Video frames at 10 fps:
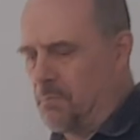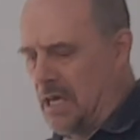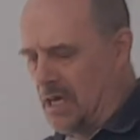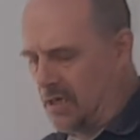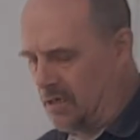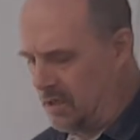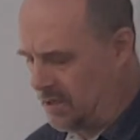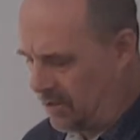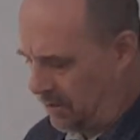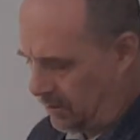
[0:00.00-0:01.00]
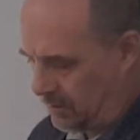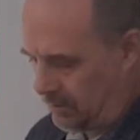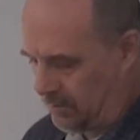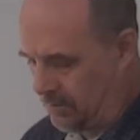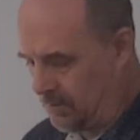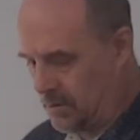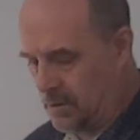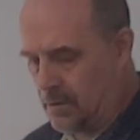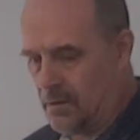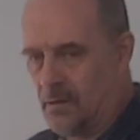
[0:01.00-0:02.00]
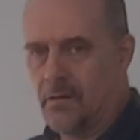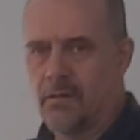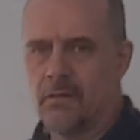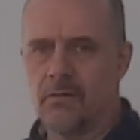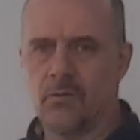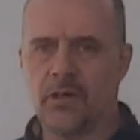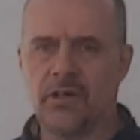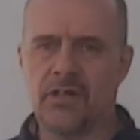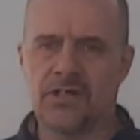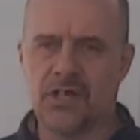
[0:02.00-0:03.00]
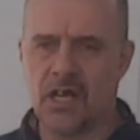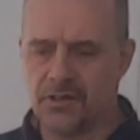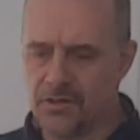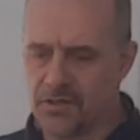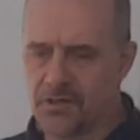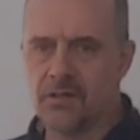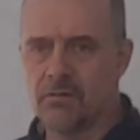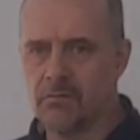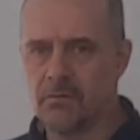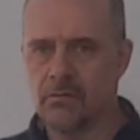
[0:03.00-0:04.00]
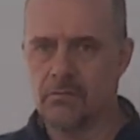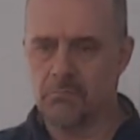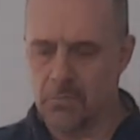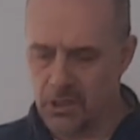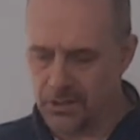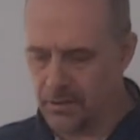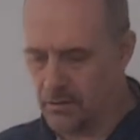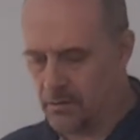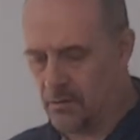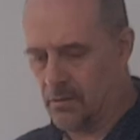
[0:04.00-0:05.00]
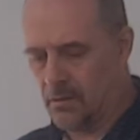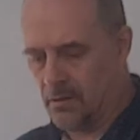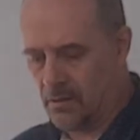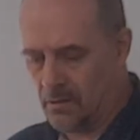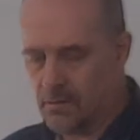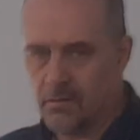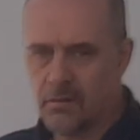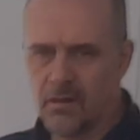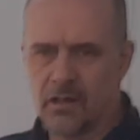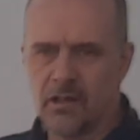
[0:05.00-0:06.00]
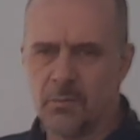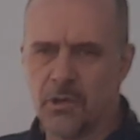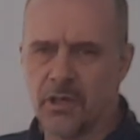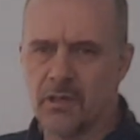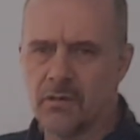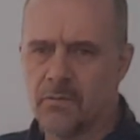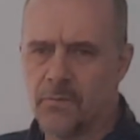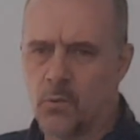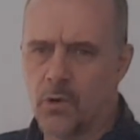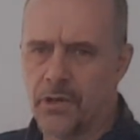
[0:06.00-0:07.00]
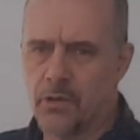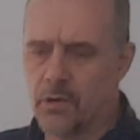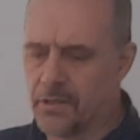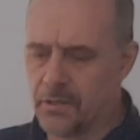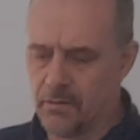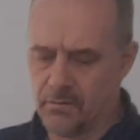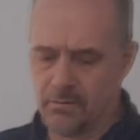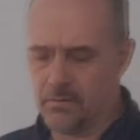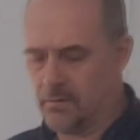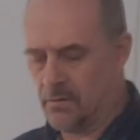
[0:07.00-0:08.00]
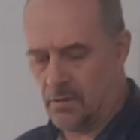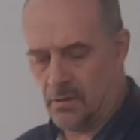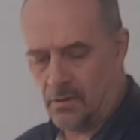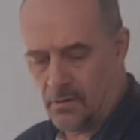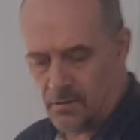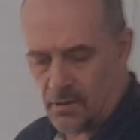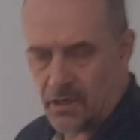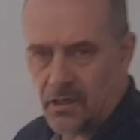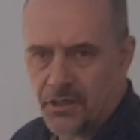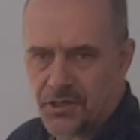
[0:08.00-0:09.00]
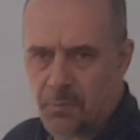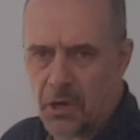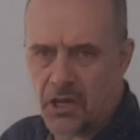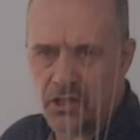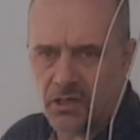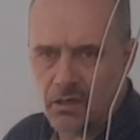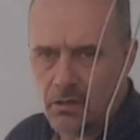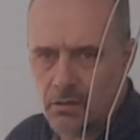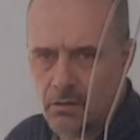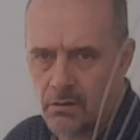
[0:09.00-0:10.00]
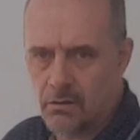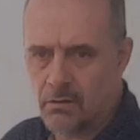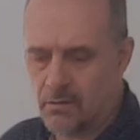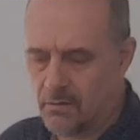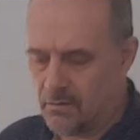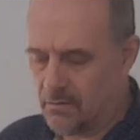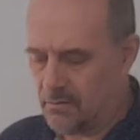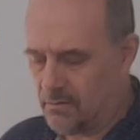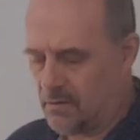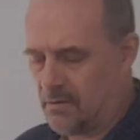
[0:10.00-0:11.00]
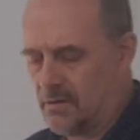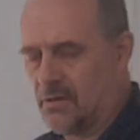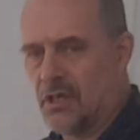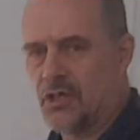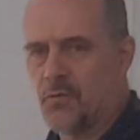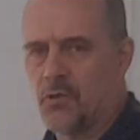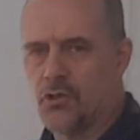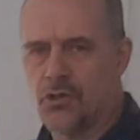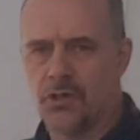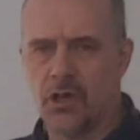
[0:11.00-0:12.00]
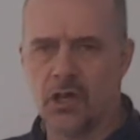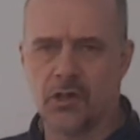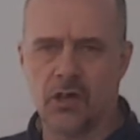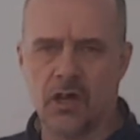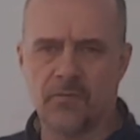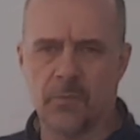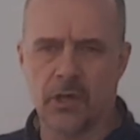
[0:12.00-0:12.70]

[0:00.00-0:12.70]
back again here. Ready to sand this mud. I got my 40 grit. I got Spanky. And that's for just knocking off